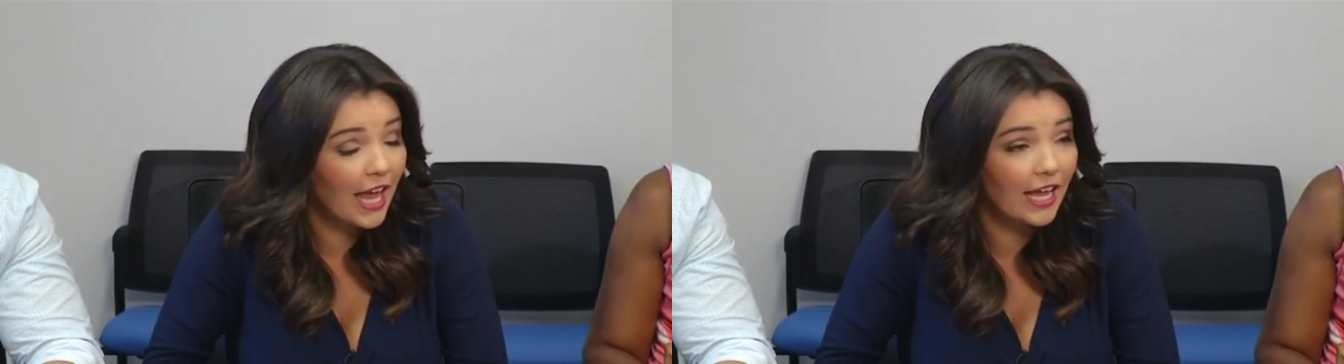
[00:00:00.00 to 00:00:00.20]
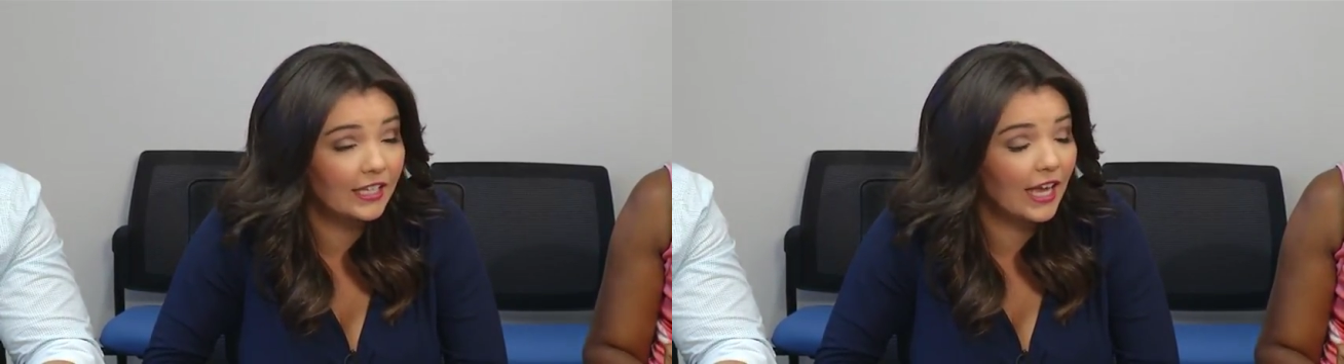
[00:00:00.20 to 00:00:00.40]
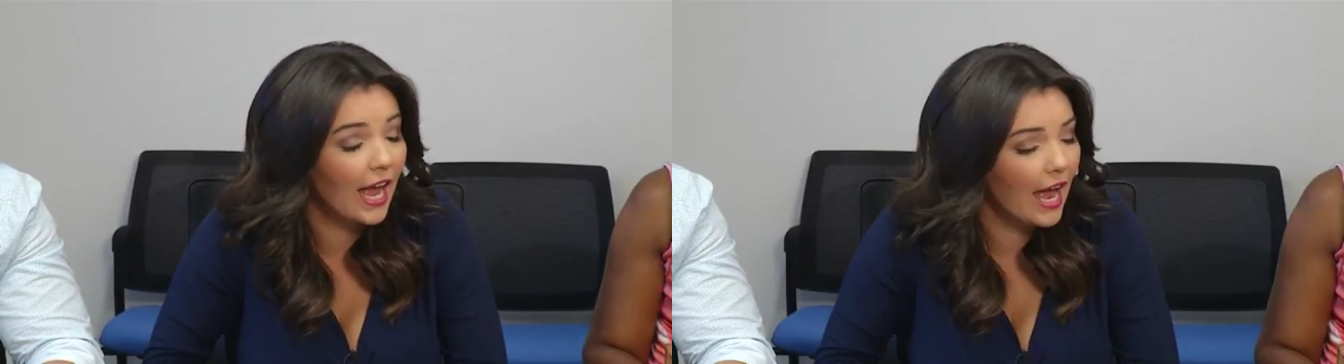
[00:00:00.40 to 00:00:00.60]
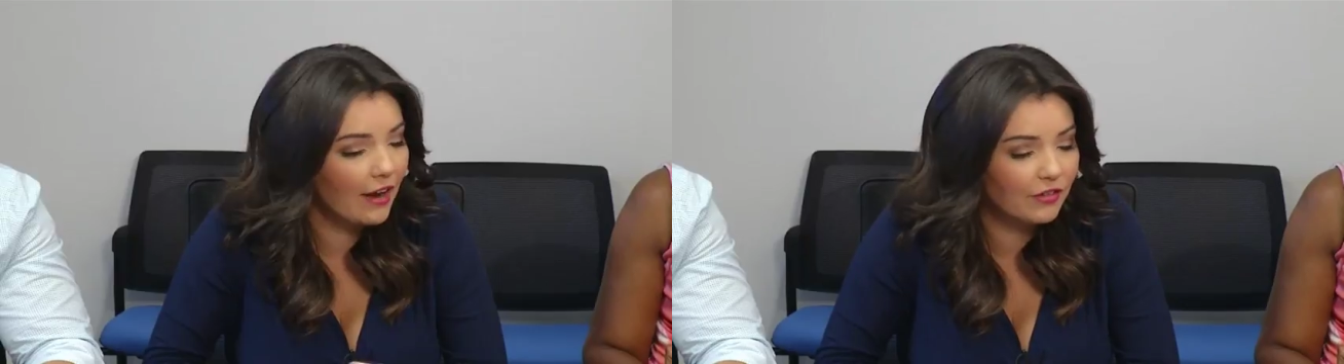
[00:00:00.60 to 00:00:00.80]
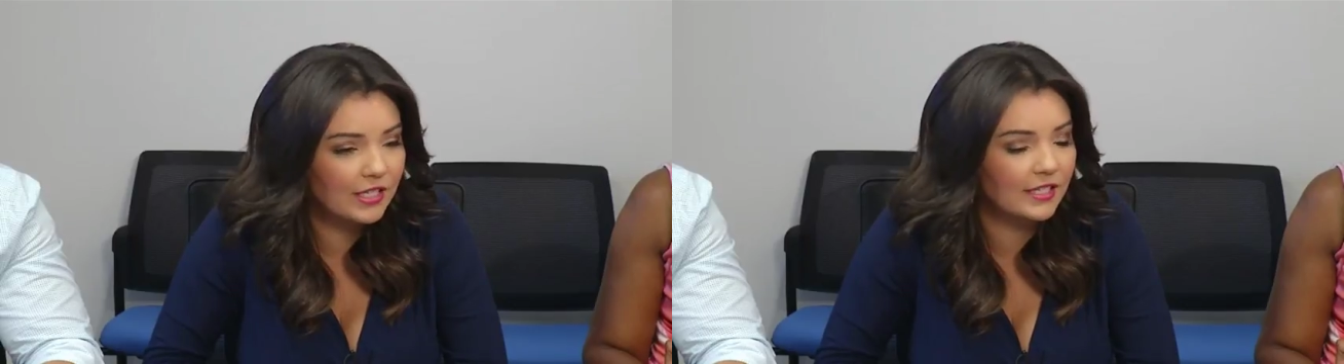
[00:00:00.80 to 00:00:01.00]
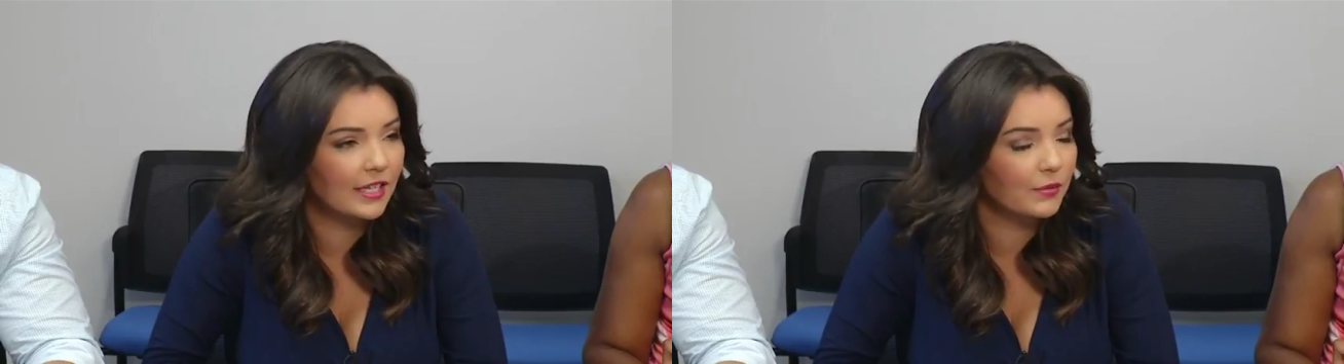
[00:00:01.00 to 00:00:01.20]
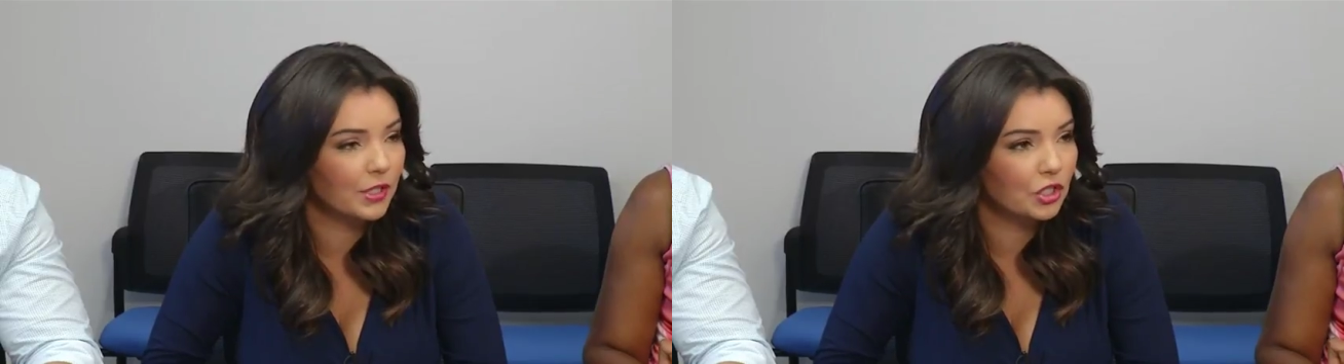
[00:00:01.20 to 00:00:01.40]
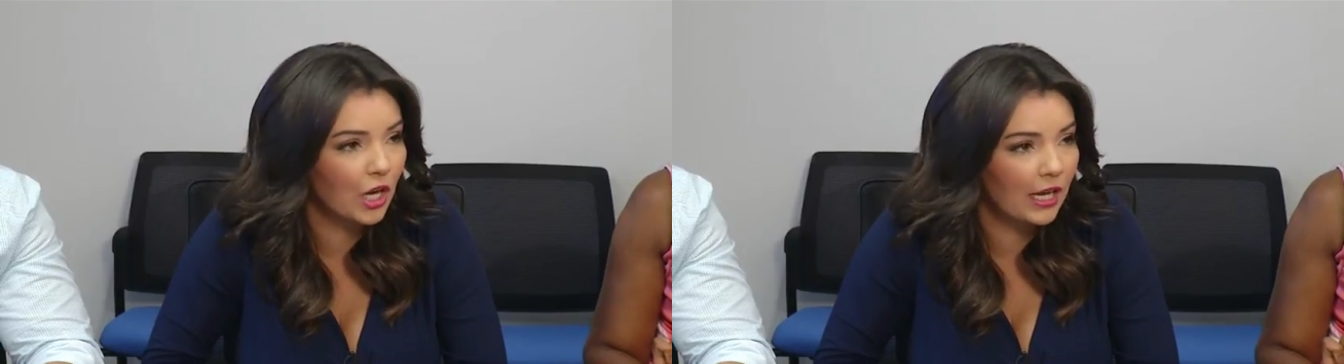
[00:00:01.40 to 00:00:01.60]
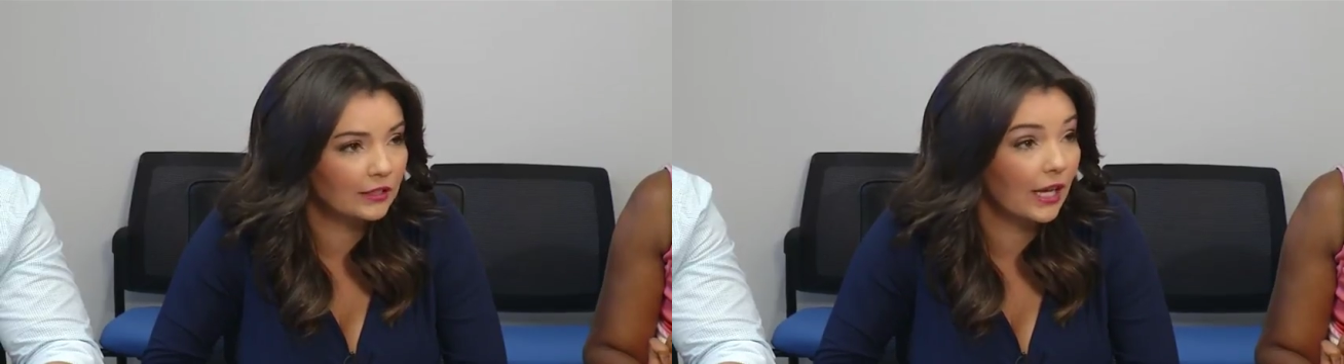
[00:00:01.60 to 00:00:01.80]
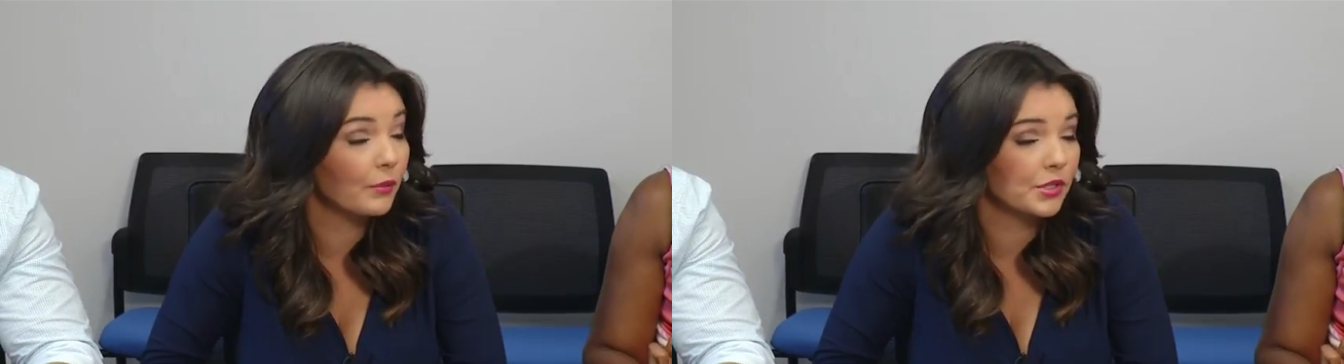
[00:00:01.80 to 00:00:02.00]
And ever since I was a
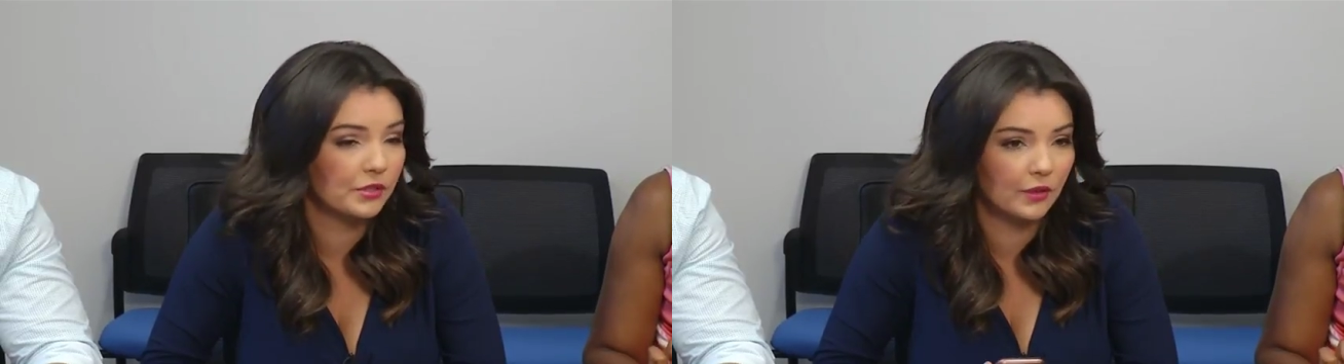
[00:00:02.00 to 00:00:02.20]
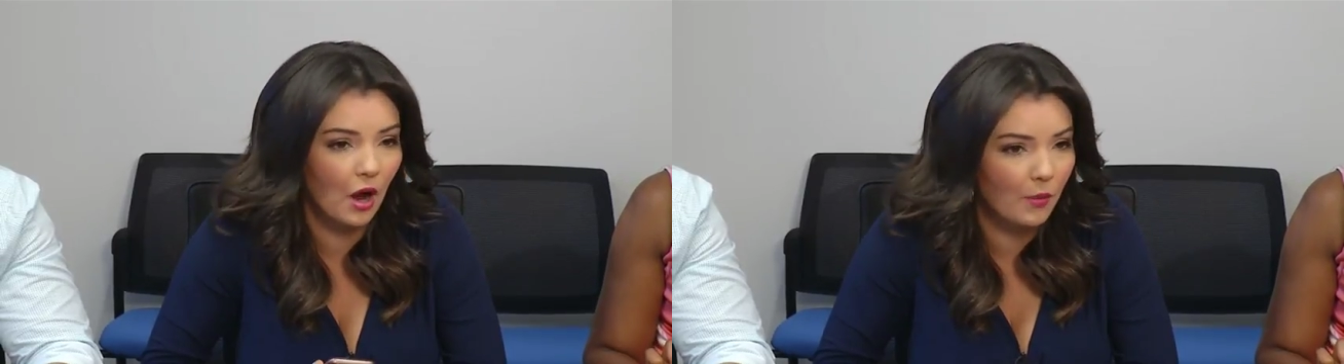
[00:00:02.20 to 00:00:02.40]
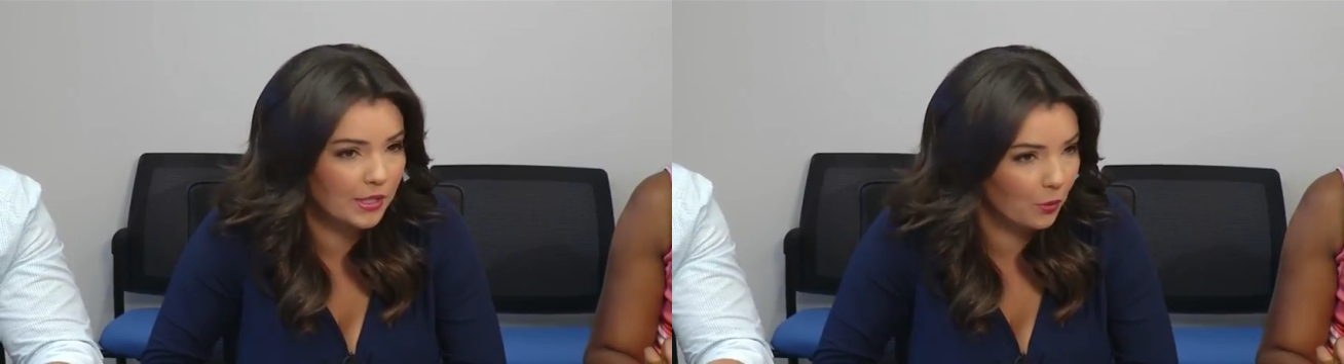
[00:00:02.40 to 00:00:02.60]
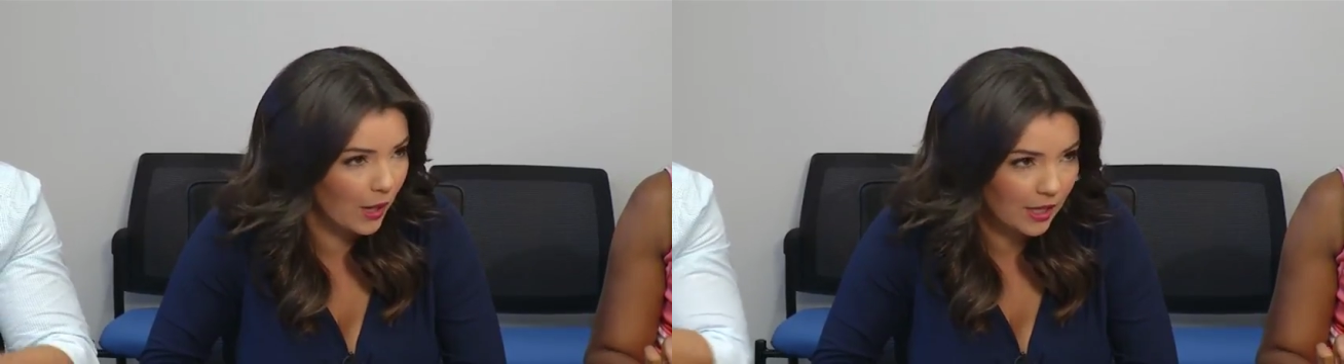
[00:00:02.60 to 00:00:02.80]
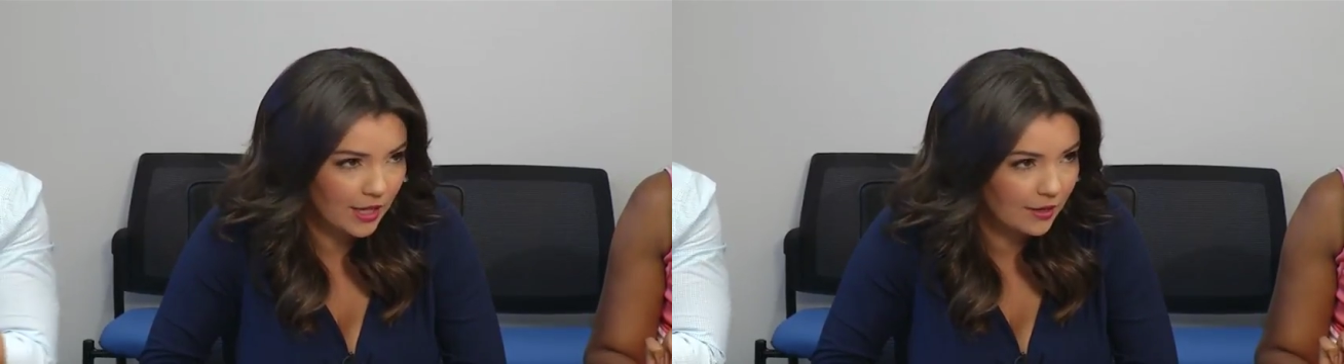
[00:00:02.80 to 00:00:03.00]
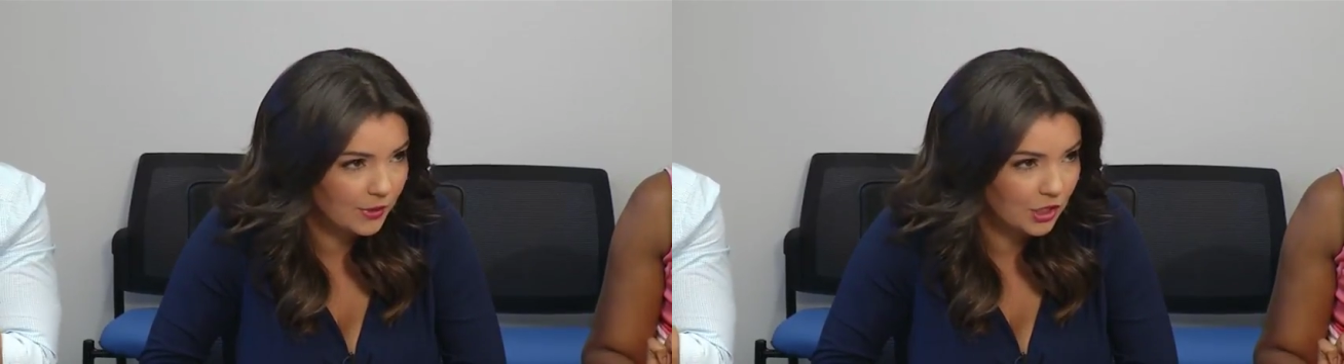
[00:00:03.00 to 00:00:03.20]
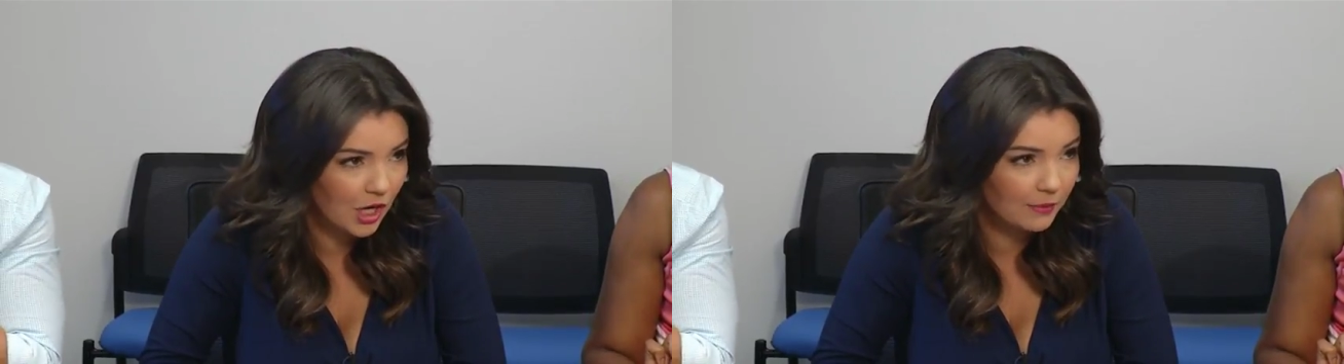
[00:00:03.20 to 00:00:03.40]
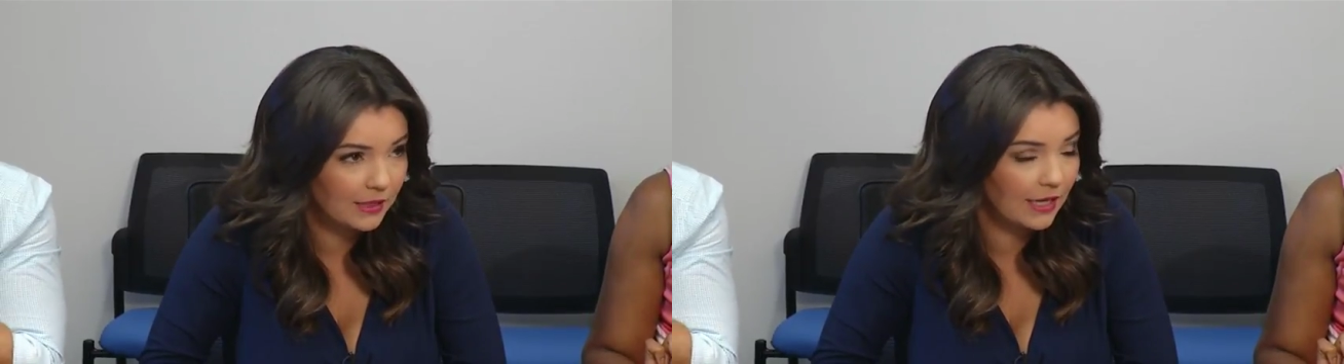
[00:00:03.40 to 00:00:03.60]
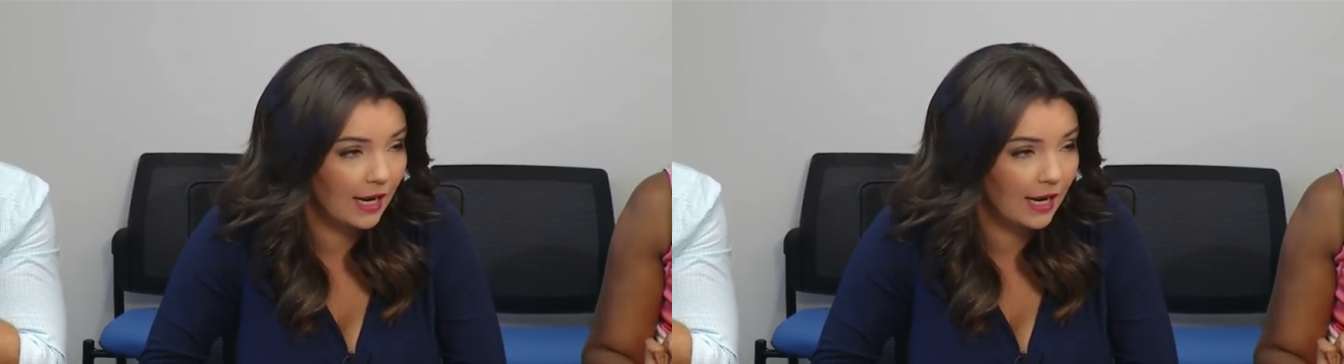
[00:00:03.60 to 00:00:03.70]
child, I was always aware that I was adopted.